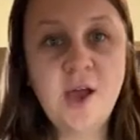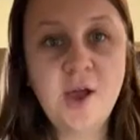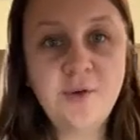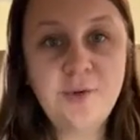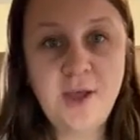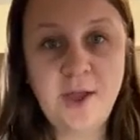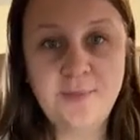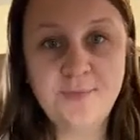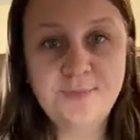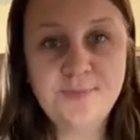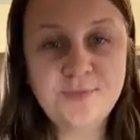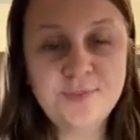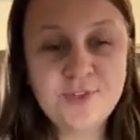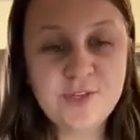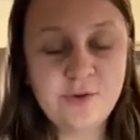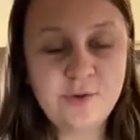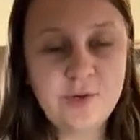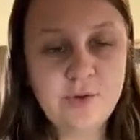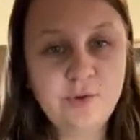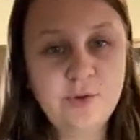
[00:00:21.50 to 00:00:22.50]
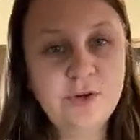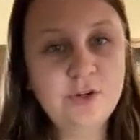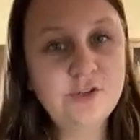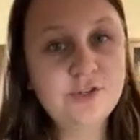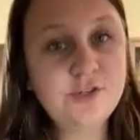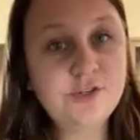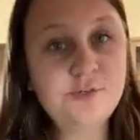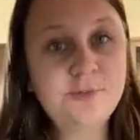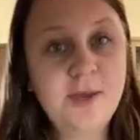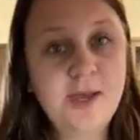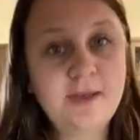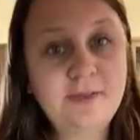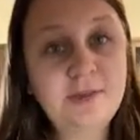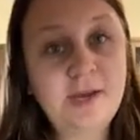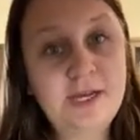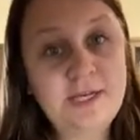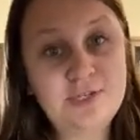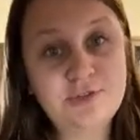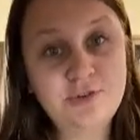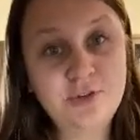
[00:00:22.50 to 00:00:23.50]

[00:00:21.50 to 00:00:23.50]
Okay, so in order to make the ice